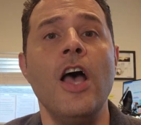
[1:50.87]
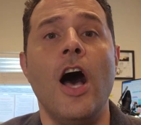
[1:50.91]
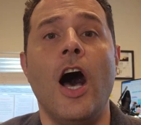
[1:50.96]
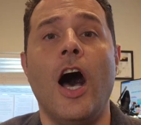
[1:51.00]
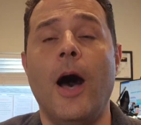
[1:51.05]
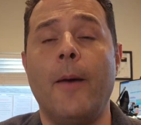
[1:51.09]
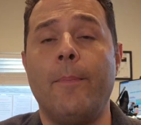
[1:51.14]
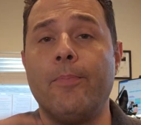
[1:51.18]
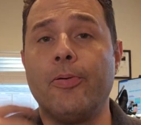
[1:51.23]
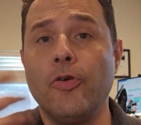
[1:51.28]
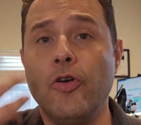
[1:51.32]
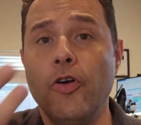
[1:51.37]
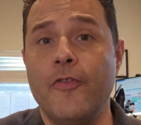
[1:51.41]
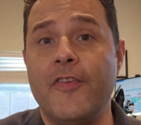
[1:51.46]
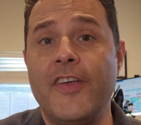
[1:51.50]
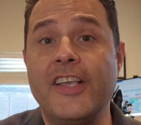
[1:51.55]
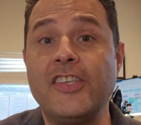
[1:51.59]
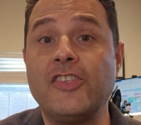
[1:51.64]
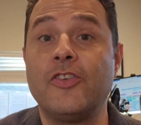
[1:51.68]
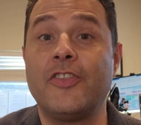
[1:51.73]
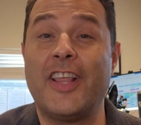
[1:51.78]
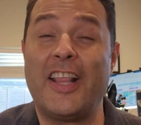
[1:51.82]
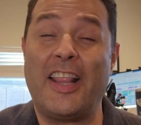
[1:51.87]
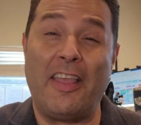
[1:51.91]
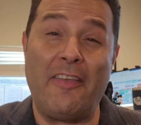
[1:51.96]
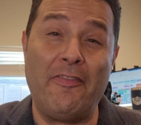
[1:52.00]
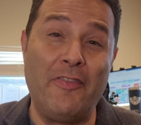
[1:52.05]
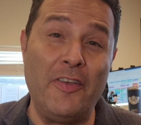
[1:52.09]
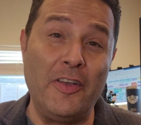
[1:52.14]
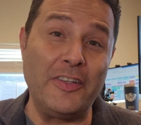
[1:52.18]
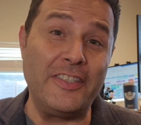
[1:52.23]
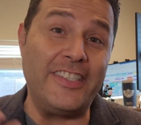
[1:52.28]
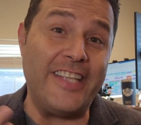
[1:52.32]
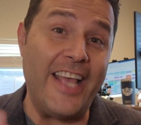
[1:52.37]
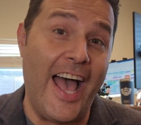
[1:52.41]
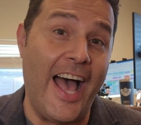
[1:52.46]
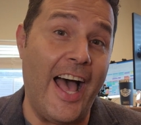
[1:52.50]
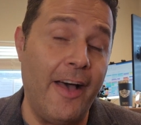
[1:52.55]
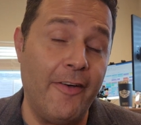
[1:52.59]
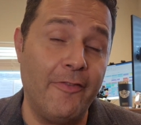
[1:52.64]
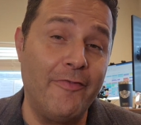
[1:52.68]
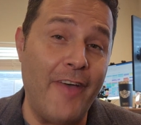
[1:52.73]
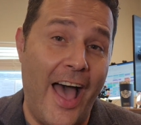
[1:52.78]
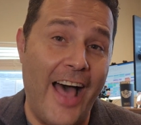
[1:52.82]
Approving so that they feel
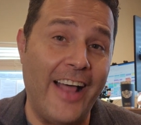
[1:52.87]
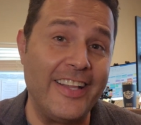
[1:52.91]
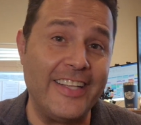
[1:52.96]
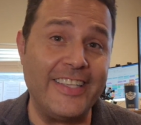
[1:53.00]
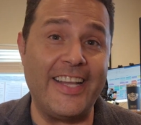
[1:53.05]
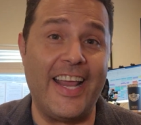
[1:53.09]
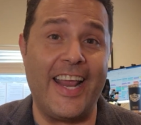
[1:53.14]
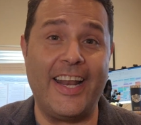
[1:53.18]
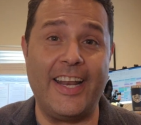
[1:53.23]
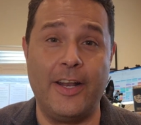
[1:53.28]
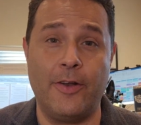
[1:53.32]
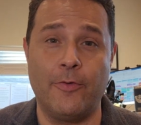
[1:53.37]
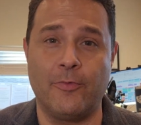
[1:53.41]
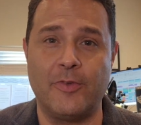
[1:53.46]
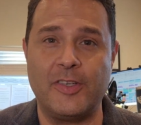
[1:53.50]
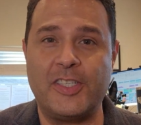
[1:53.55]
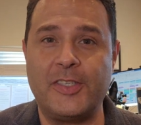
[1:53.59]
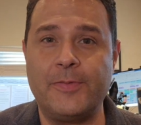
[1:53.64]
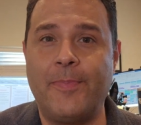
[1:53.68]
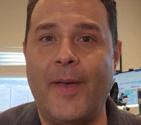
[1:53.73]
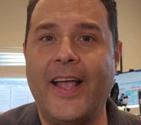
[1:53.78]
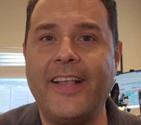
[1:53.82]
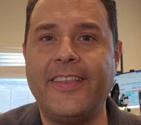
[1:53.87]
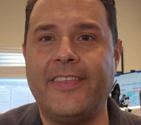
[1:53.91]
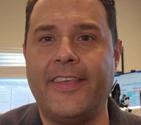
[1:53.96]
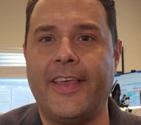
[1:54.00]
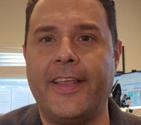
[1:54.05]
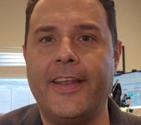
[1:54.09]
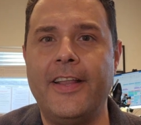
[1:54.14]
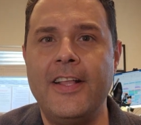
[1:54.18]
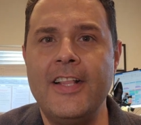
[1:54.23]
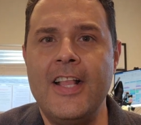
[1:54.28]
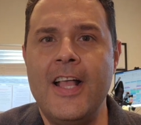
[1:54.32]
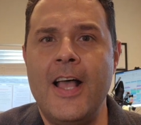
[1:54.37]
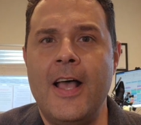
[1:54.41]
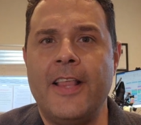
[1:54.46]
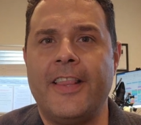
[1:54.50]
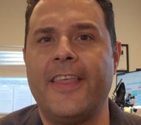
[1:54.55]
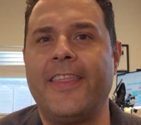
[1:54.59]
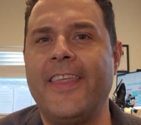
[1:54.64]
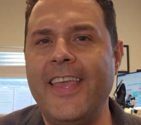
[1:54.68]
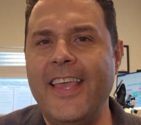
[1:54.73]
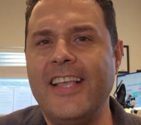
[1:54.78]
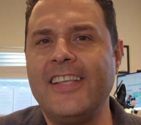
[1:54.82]
validated and respected.
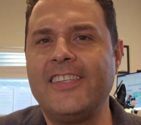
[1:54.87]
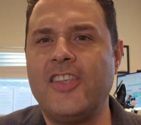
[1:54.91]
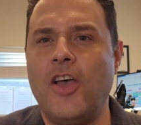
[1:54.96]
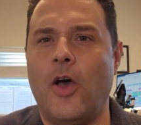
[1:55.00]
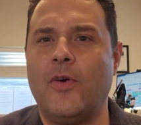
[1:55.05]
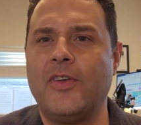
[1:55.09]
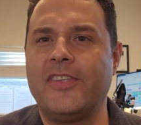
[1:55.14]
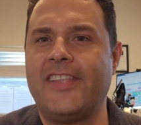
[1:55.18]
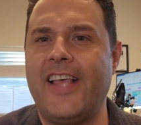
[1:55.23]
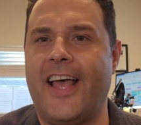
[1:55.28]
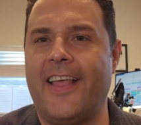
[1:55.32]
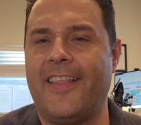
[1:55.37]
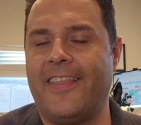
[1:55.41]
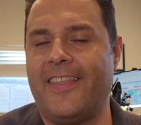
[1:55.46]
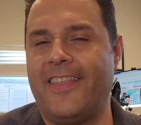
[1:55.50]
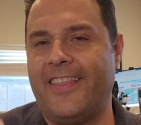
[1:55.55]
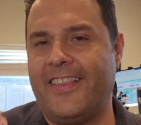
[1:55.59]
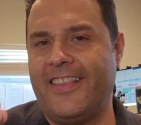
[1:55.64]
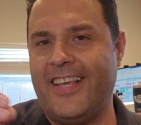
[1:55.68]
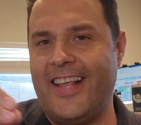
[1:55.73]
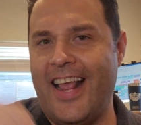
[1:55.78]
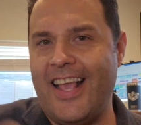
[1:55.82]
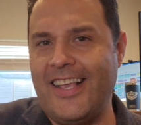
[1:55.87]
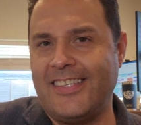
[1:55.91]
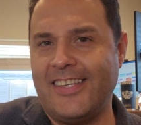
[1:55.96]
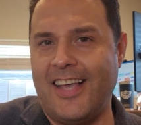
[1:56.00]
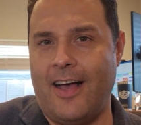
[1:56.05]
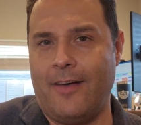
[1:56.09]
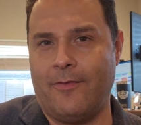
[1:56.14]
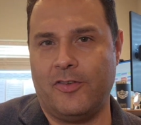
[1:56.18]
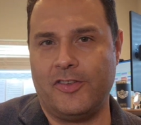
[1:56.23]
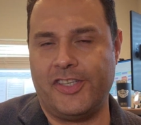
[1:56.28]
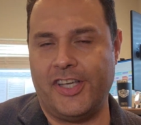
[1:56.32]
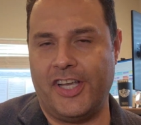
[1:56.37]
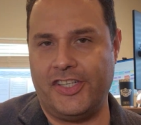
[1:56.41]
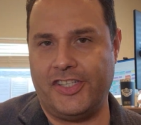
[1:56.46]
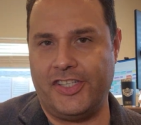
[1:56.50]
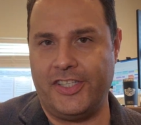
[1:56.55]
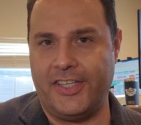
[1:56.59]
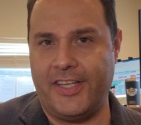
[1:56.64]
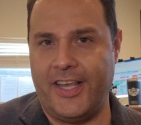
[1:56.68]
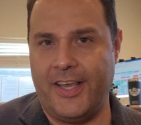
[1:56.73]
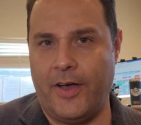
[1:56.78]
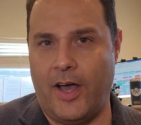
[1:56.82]
The thing is, though, is that today's
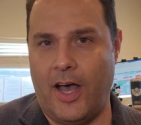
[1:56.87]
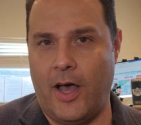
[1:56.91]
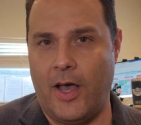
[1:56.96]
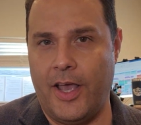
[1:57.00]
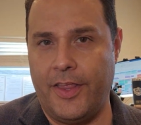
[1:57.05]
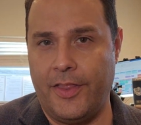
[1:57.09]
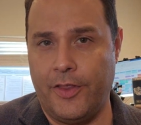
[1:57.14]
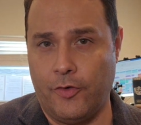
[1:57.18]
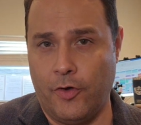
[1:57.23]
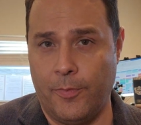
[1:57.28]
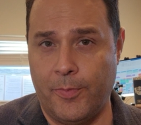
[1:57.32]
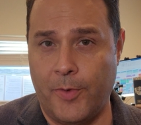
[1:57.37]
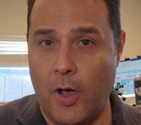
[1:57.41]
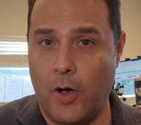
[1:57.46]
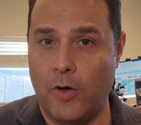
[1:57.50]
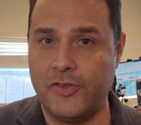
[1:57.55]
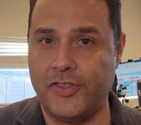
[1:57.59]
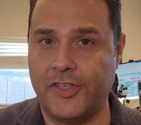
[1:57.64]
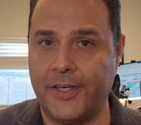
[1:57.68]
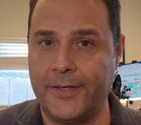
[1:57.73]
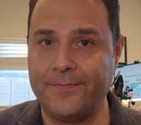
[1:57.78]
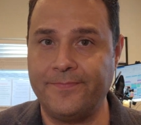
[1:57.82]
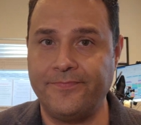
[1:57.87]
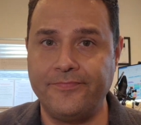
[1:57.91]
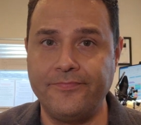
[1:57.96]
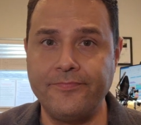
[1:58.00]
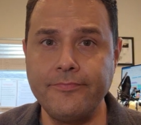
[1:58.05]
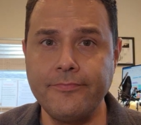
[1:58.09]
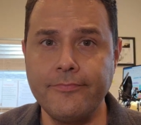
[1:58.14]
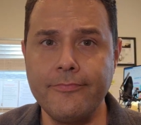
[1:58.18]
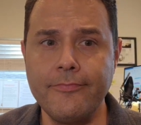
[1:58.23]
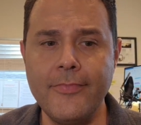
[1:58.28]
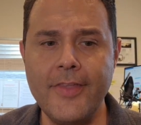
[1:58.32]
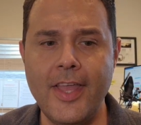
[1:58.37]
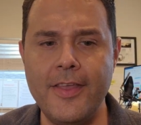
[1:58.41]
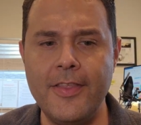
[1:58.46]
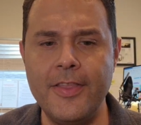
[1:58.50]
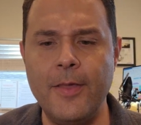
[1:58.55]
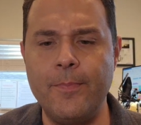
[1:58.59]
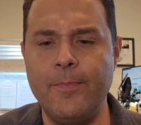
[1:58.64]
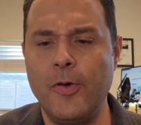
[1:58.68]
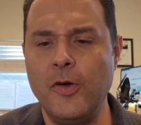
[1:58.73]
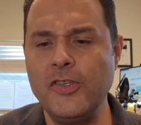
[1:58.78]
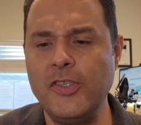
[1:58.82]
conversation in the group coaching,
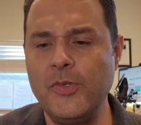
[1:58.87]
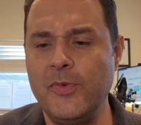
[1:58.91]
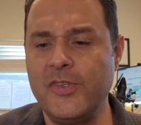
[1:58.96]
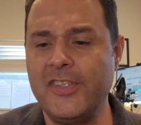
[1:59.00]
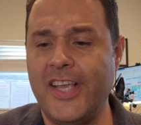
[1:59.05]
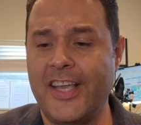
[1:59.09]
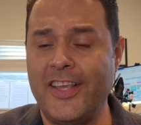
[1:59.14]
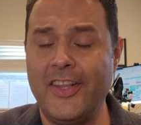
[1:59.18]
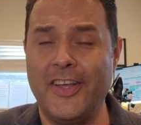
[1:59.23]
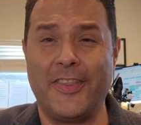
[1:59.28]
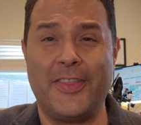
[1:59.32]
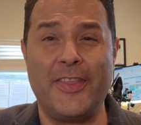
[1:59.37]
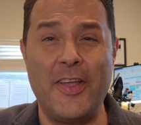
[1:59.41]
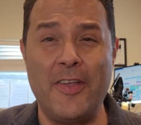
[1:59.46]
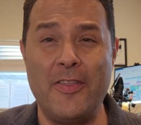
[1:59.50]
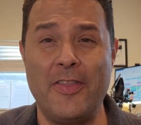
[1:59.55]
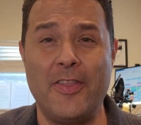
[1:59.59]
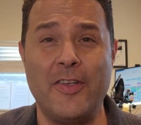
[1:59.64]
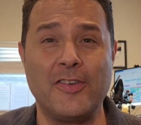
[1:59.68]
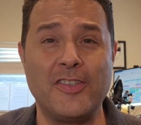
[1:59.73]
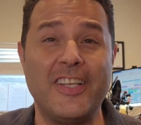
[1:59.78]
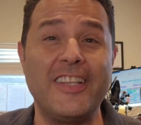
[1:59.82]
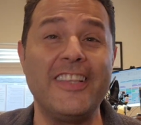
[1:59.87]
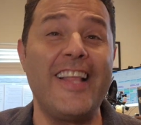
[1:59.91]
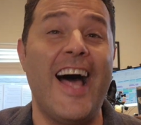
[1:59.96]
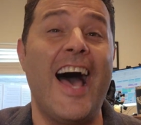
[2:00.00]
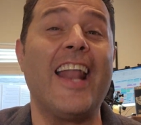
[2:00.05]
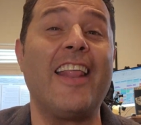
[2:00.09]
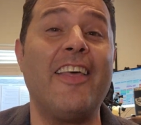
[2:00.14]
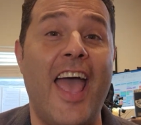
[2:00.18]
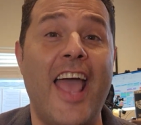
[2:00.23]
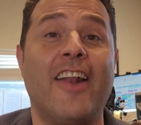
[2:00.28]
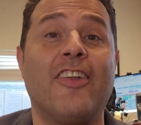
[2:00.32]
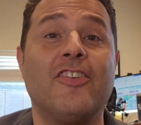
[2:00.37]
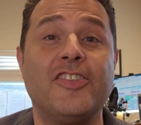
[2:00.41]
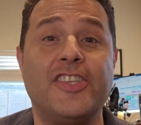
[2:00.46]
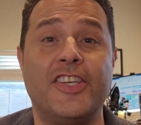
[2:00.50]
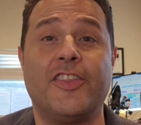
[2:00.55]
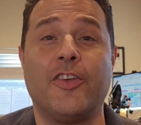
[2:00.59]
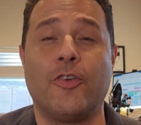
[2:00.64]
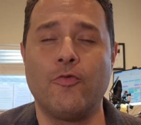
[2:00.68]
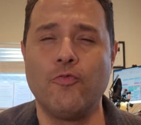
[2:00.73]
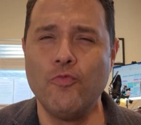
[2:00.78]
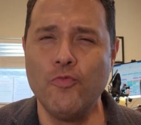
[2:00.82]
the person was like, look, there's a lot of energy.
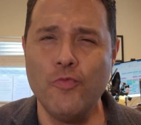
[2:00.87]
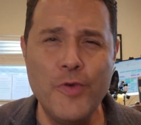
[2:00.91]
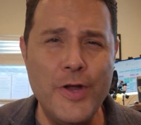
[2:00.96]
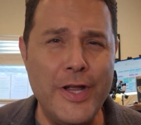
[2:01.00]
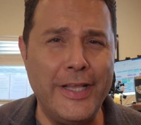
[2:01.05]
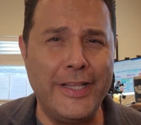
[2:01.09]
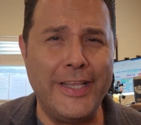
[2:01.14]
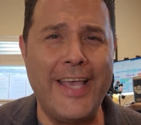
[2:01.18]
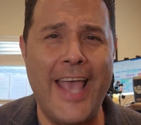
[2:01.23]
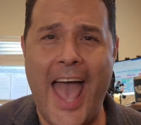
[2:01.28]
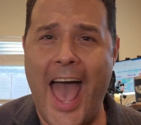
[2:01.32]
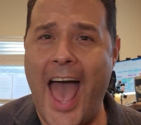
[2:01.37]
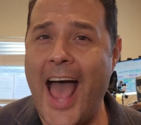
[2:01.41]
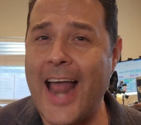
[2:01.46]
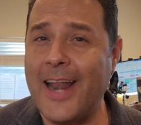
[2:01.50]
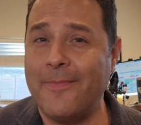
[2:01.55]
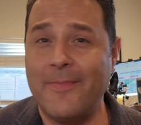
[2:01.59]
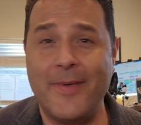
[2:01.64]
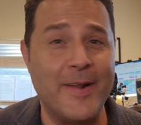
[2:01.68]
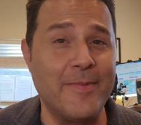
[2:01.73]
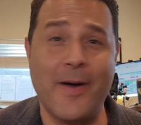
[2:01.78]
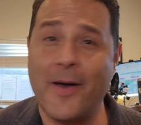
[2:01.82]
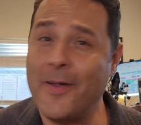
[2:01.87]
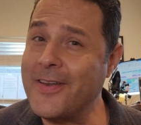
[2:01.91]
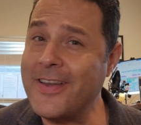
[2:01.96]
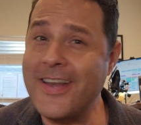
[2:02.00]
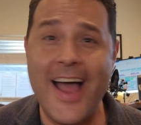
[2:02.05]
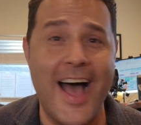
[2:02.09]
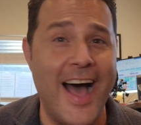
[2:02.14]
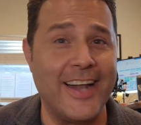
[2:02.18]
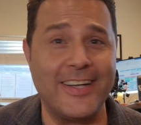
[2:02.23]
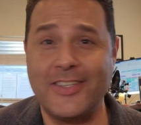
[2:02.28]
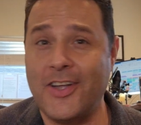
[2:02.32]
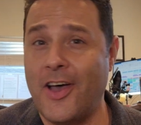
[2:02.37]
They're really adamant about not